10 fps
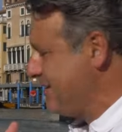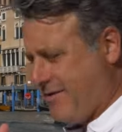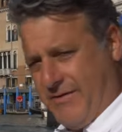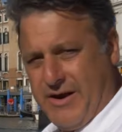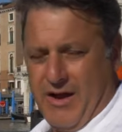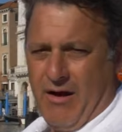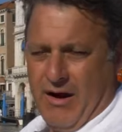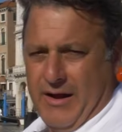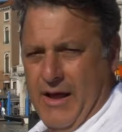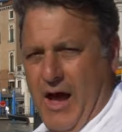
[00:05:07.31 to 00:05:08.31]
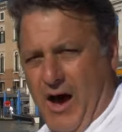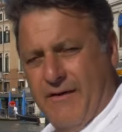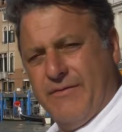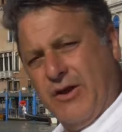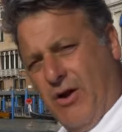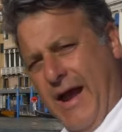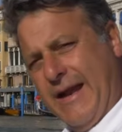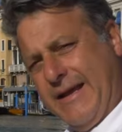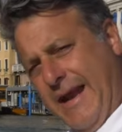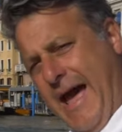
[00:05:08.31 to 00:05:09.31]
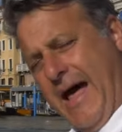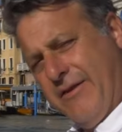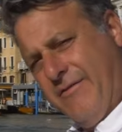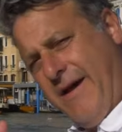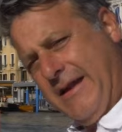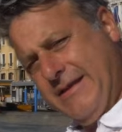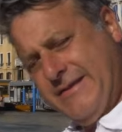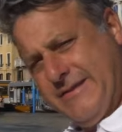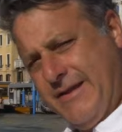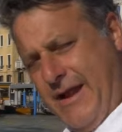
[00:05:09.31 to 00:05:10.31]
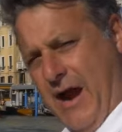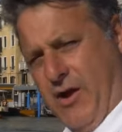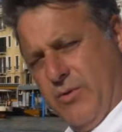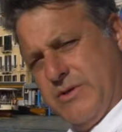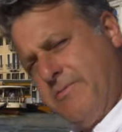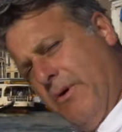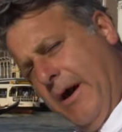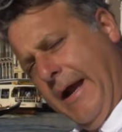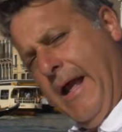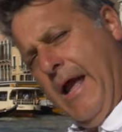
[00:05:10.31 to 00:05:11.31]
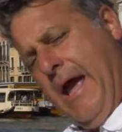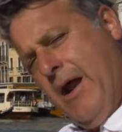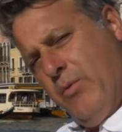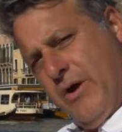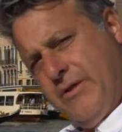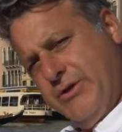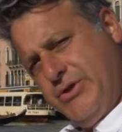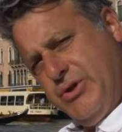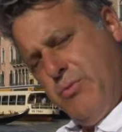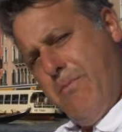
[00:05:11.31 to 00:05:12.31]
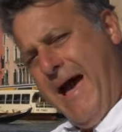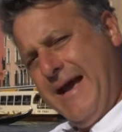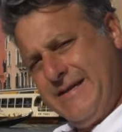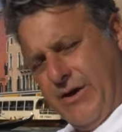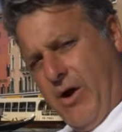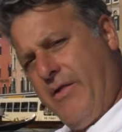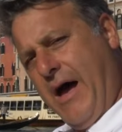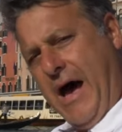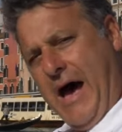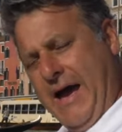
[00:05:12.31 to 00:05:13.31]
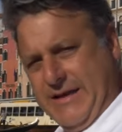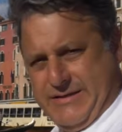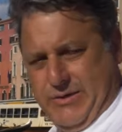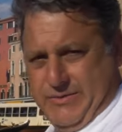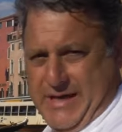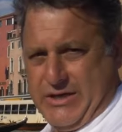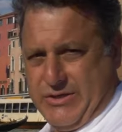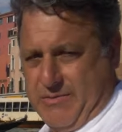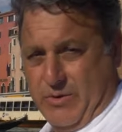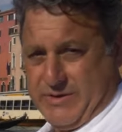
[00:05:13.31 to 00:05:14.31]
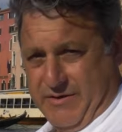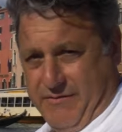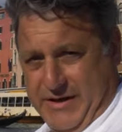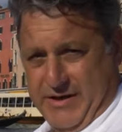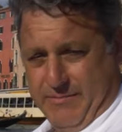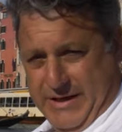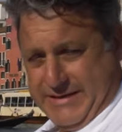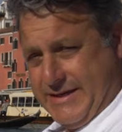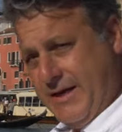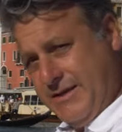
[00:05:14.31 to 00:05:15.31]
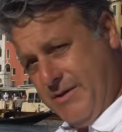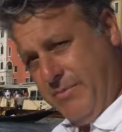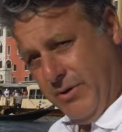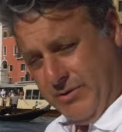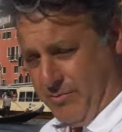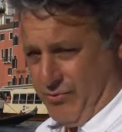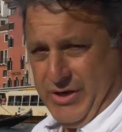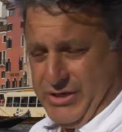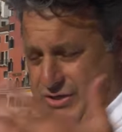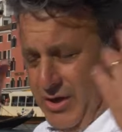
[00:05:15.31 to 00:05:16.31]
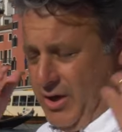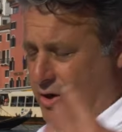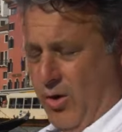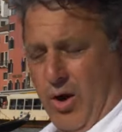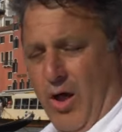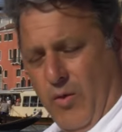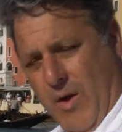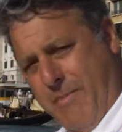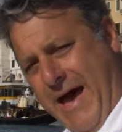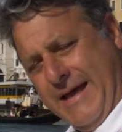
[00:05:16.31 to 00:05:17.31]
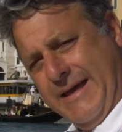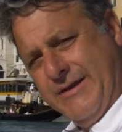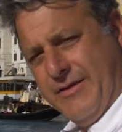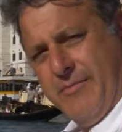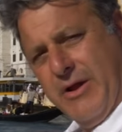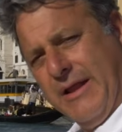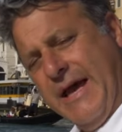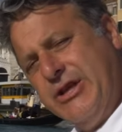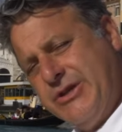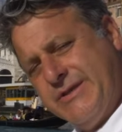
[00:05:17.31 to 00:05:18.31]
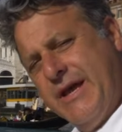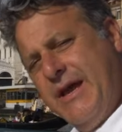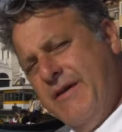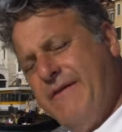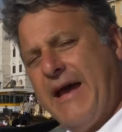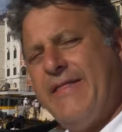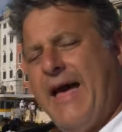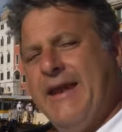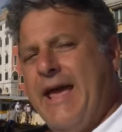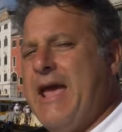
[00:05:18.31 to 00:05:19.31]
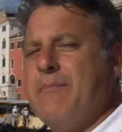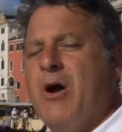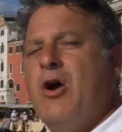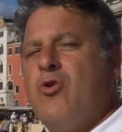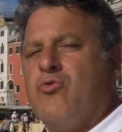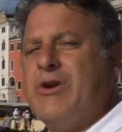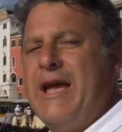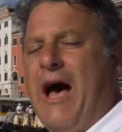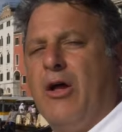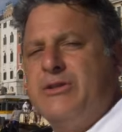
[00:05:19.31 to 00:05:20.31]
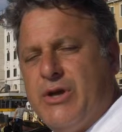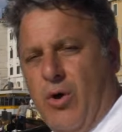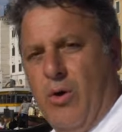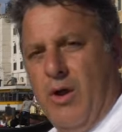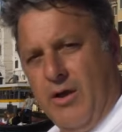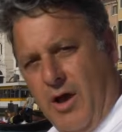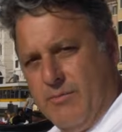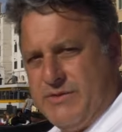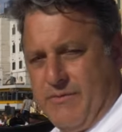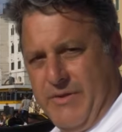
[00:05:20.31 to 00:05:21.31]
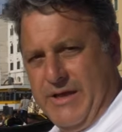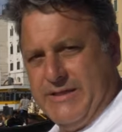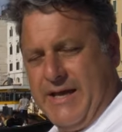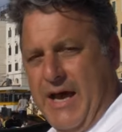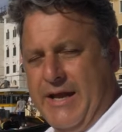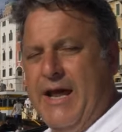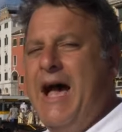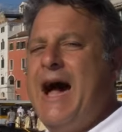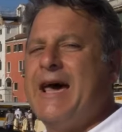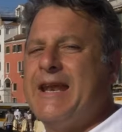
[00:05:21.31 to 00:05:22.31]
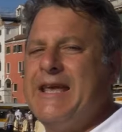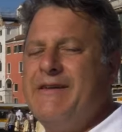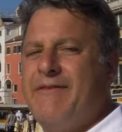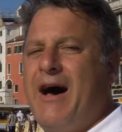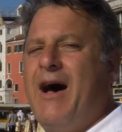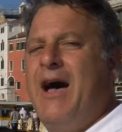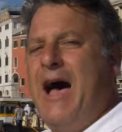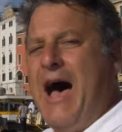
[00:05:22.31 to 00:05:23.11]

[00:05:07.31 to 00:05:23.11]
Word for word: at the very heart of the Grand Canal. In fact, this is the narrowest point and where the two banks are the highest, so it was actually the most convenient place to build a bridge, going all the way back into the Middle Ages. In fact, that name Rialto comes from the Italian Riva